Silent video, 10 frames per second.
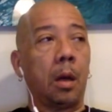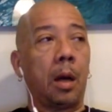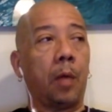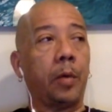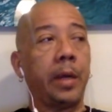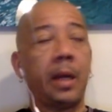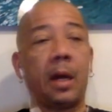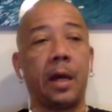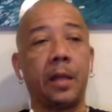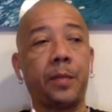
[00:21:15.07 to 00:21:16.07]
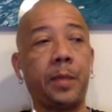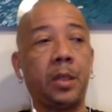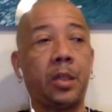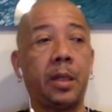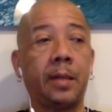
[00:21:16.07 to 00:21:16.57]
And we a high speed
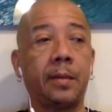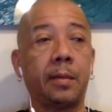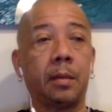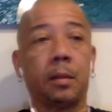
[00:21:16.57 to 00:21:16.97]
chase.